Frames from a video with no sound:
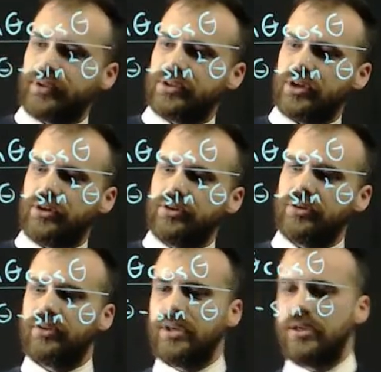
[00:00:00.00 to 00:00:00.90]
So
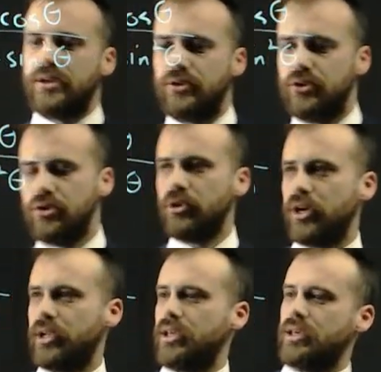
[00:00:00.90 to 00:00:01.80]
the
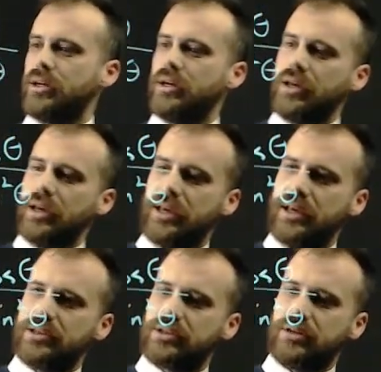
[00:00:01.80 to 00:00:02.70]
numerator here
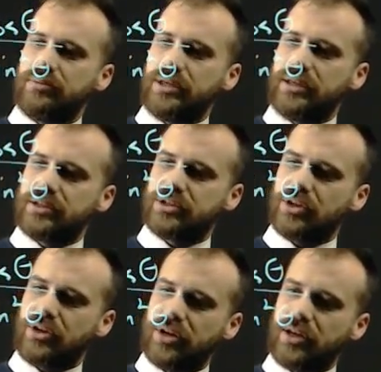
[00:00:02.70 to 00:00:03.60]
is going to be
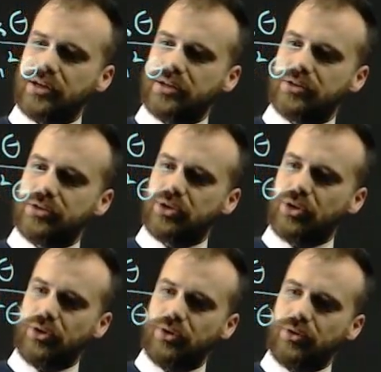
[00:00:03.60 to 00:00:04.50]
sine
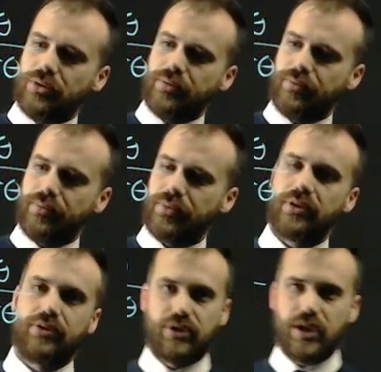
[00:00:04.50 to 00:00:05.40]
2
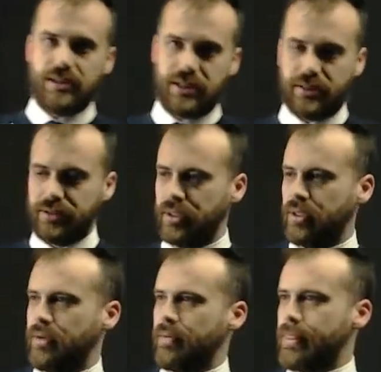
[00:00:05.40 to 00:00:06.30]
theta.
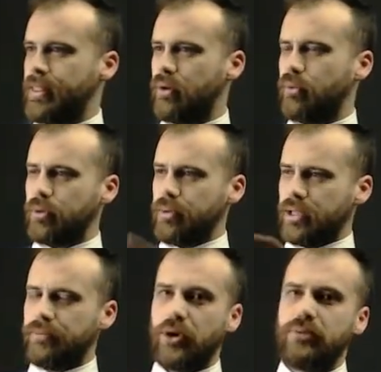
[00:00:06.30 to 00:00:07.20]
Now, what about the
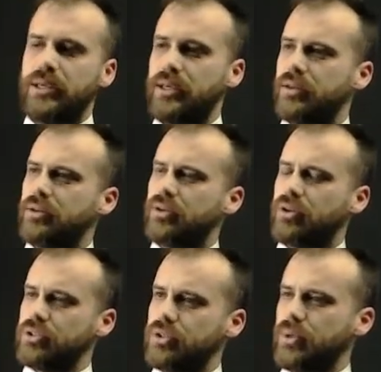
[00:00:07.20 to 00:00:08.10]
bottom here?
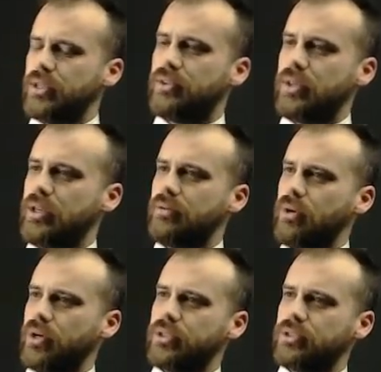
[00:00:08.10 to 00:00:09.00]
Cos squared theta
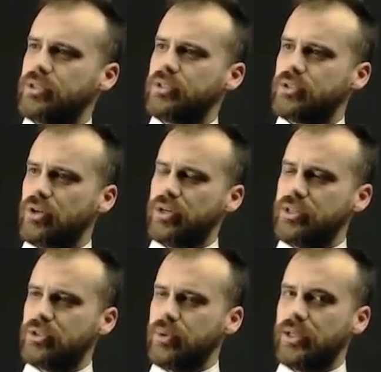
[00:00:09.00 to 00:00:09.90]
minus sine
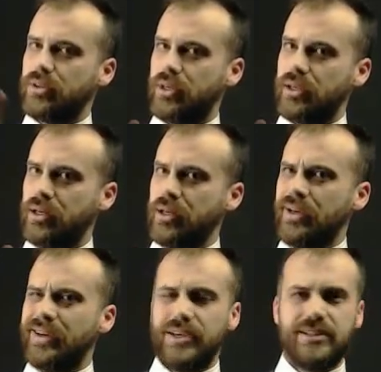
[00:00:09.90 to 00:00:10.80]
squared theta.
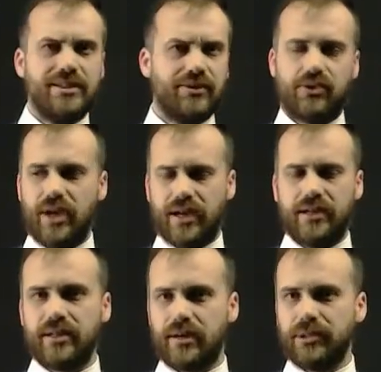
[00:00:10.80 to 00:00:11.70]
Isn't that a
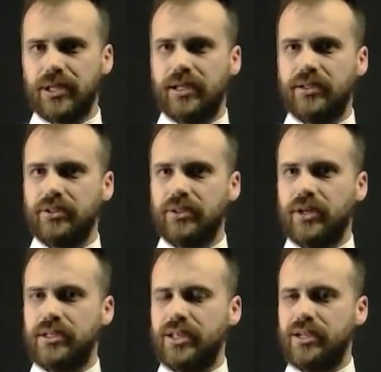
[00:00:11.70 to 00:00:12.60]
double angle
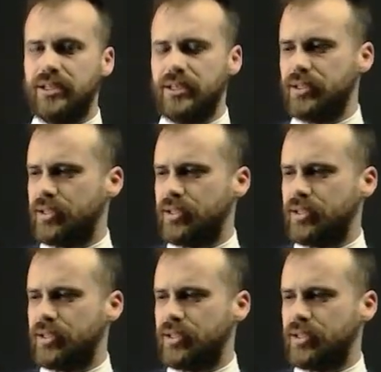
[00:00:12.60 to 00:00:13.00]
identity?